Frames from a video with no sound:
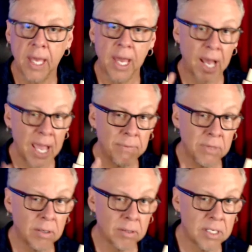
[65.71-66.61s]
And I have a
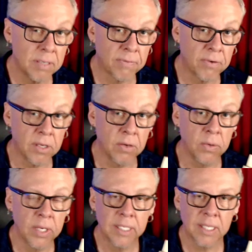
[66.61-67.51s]
little tip for you.
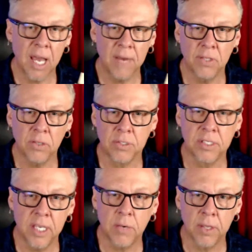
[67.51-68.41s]
It's kind of a little
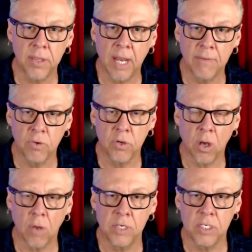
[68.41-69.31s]
secret that I've learned
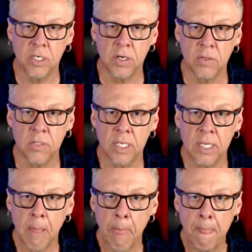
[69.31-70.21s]
all these years.
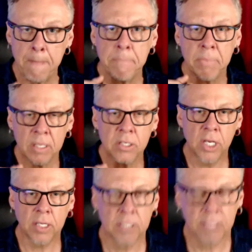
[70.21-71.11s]

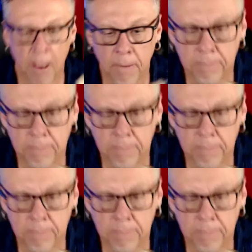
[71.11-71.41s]
Check this out.